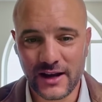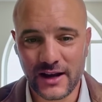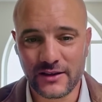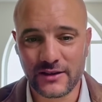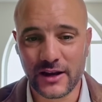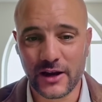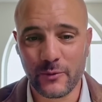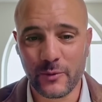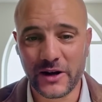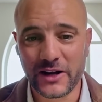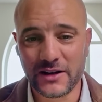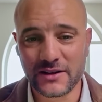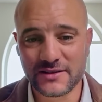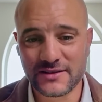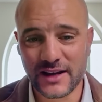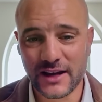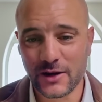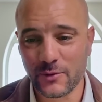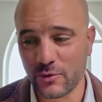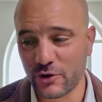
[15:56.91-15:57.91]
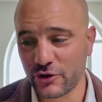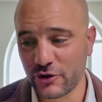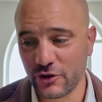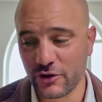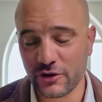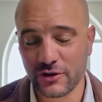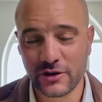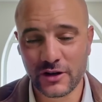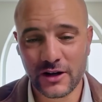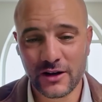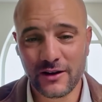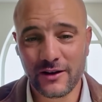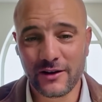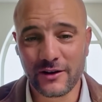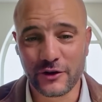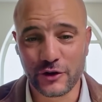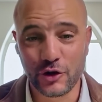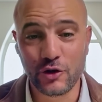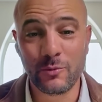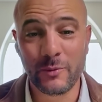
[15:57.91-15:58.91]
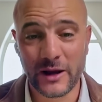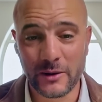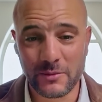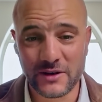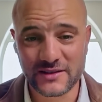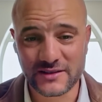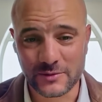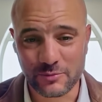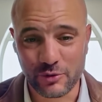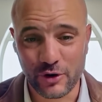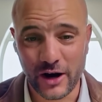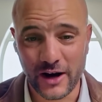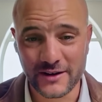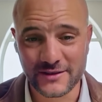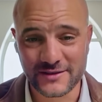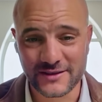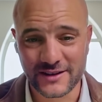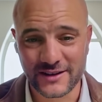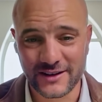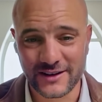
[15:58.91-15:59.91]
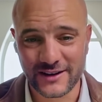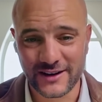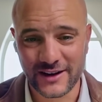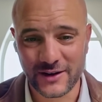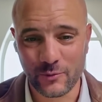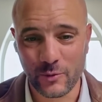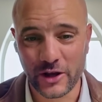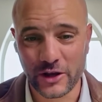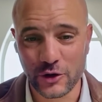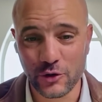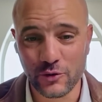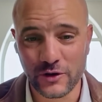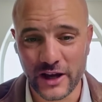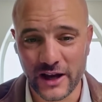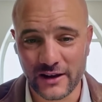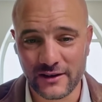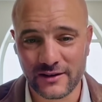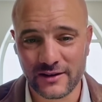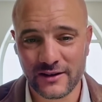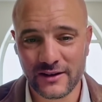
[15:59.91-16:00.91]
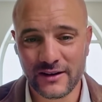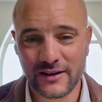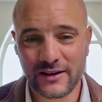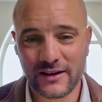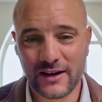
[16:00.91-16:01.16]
And the Iranians say in return, you might be surprised in what you get.